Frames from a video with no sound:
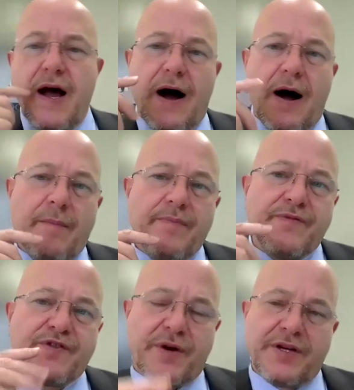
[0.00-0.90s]

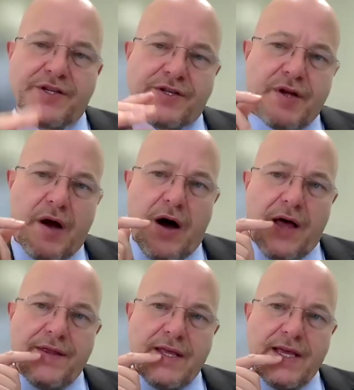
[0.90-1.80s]
Sorry, just
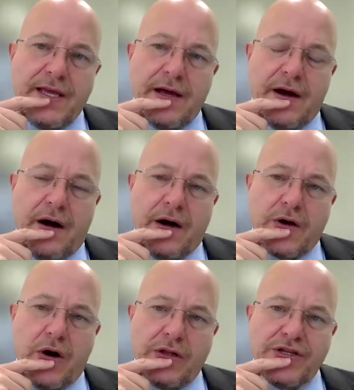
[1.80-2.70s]
on the
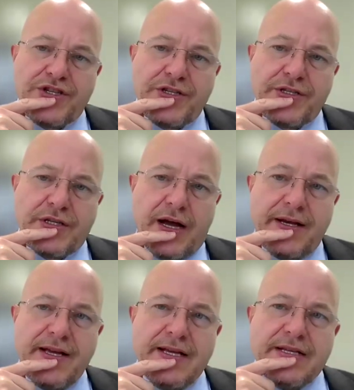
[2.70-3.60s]
oncology
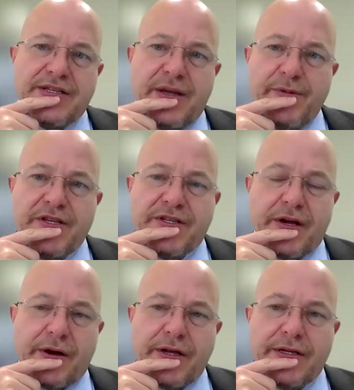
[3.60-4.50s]
side, some of these
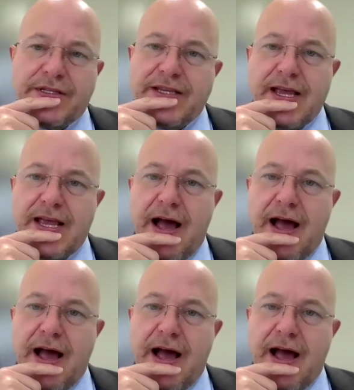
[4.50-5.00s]
areas,